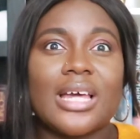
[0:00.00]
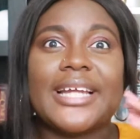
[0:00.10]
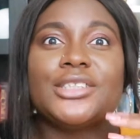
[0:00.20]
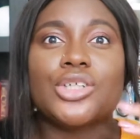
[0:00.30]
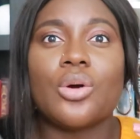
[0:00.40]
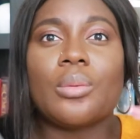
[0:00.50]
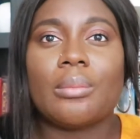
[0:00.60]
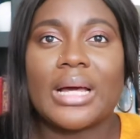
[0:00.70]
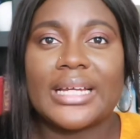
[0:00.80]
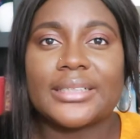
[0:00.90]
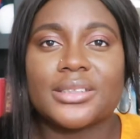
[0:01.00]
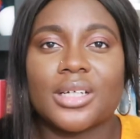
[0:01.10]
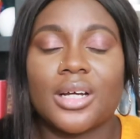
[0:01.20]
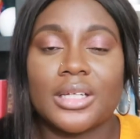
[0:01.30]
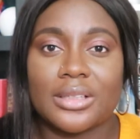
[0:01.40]
I don't mind
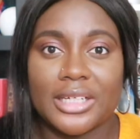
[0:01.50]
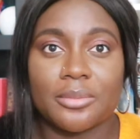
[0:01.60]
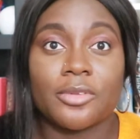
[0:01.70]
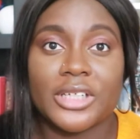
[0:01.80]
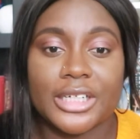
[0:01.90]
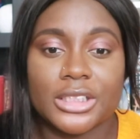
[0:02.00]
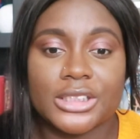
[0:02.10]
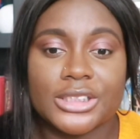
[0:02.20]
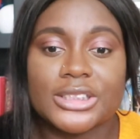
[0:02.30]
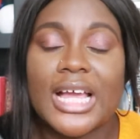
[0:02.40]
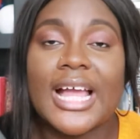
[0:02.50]
unlikable characters.